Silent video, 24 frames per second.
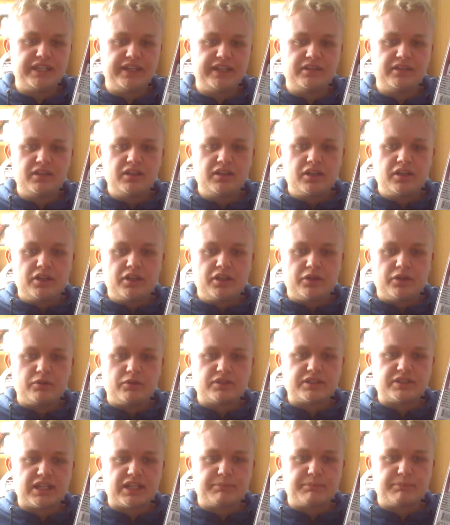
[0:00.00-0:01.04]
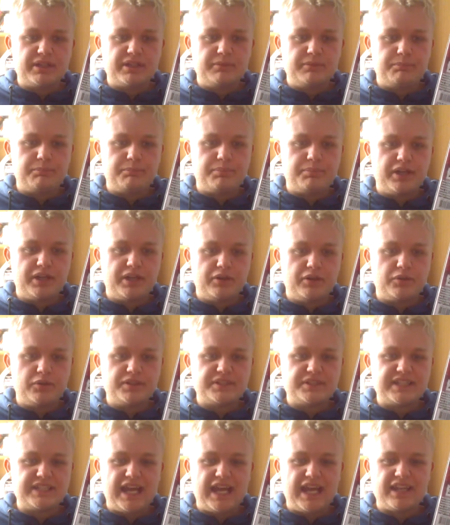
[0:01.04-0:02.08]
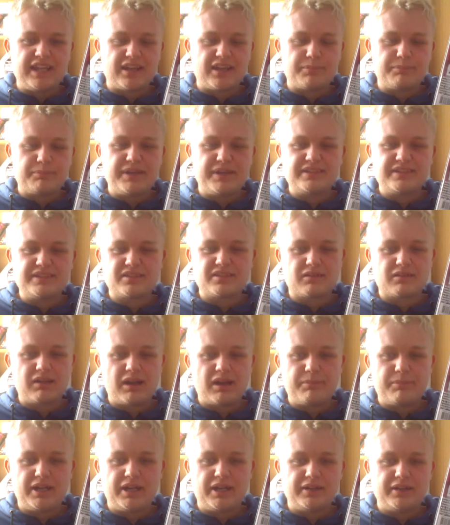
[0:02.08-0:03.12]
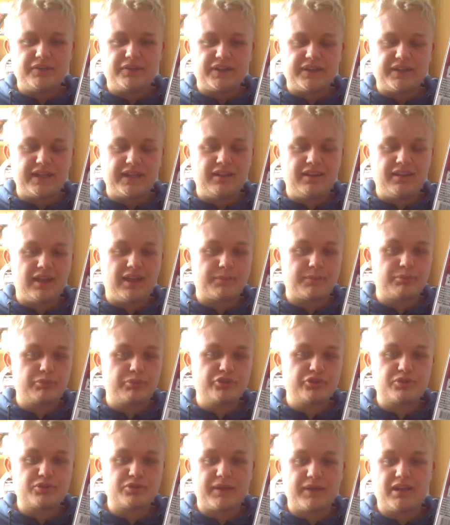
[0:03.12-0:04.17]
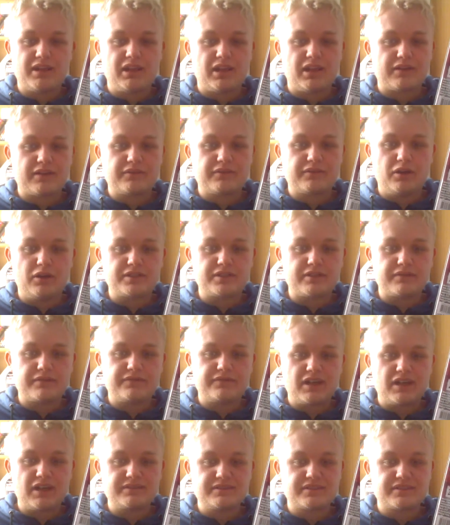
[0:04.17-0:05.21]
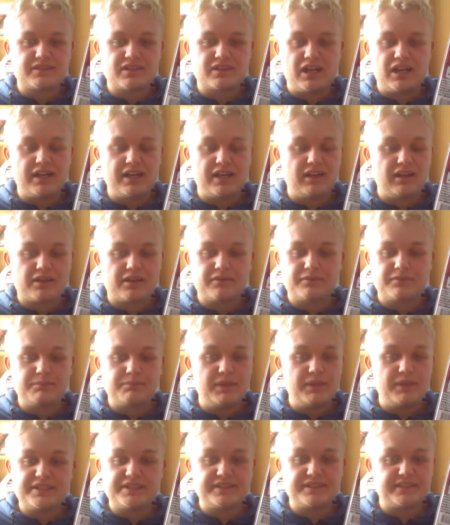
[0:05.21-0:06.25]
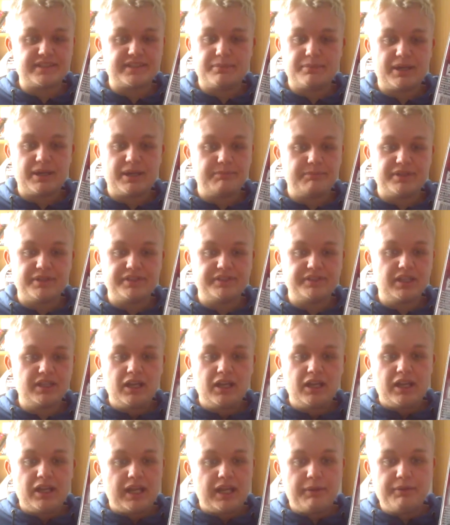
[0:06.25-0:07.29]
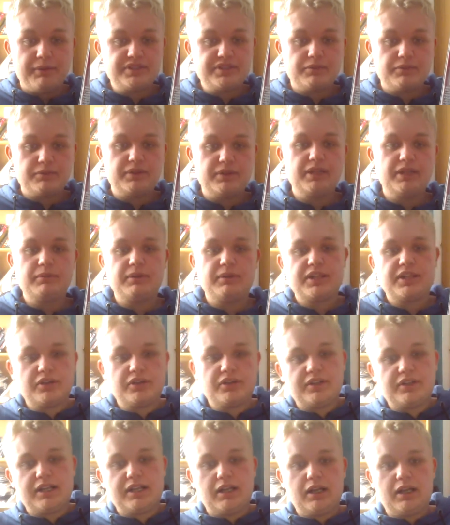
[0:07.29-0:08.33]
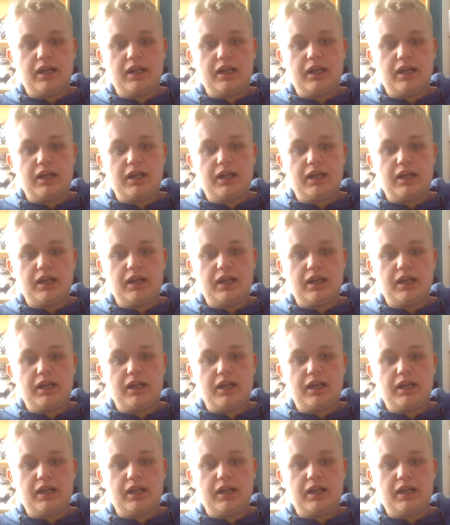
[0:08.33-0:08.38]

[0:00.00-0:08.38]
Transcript: kid whose dad like beats the crap out of it. Then like Bruce Wayne like goes and finds this guy and like messes him up, and it was a really, really good